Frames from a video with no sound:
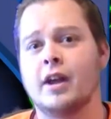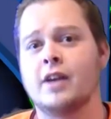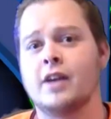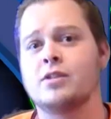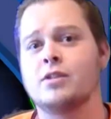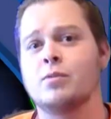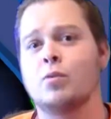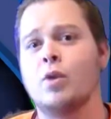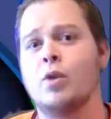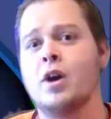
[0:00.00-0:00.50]
I
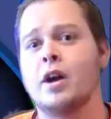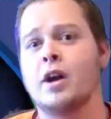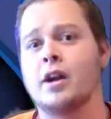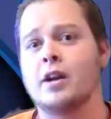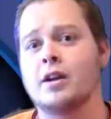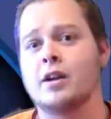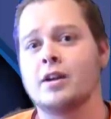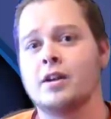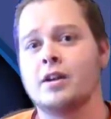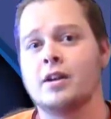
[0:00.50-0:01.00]
asked him
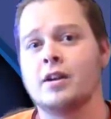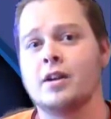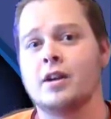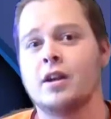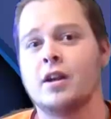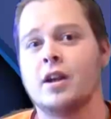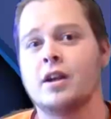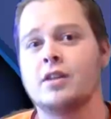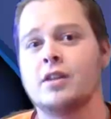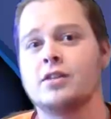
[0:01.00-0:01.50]
why,
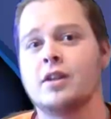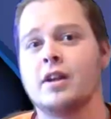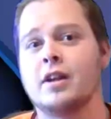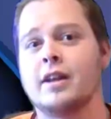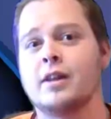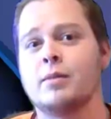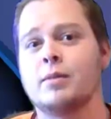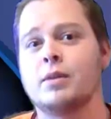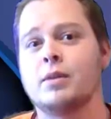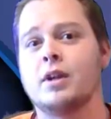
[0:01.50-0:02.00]
and he
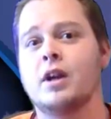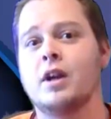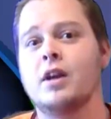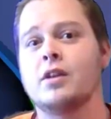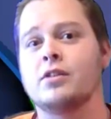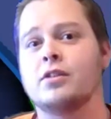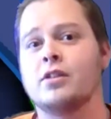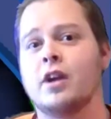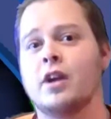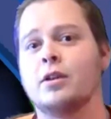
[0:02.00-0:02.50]
said,
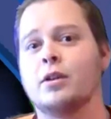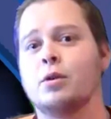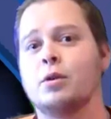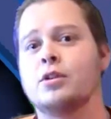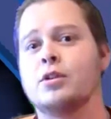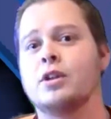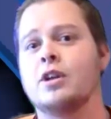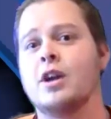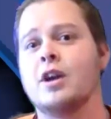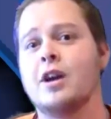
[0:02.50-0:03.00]
Because I
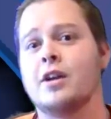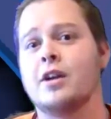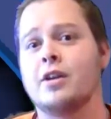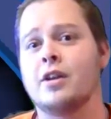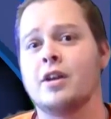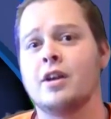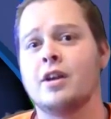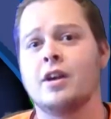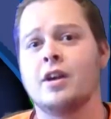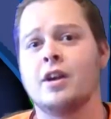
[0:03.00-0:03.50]
loaded the
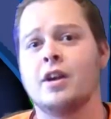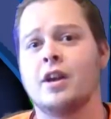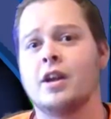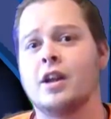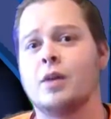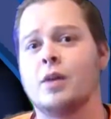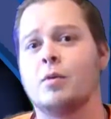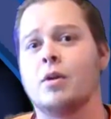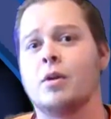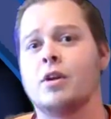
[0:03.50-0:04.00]
gun
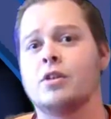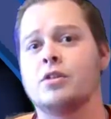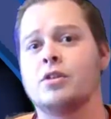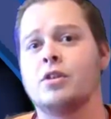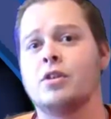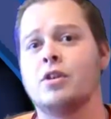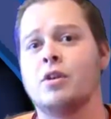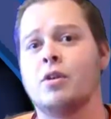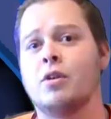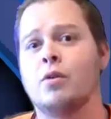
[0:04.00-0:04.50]
and I wanted
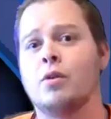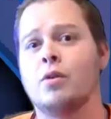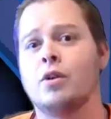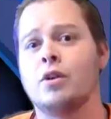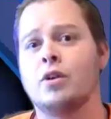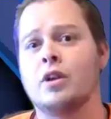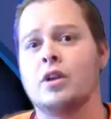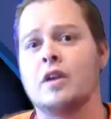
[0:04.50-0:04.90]
to know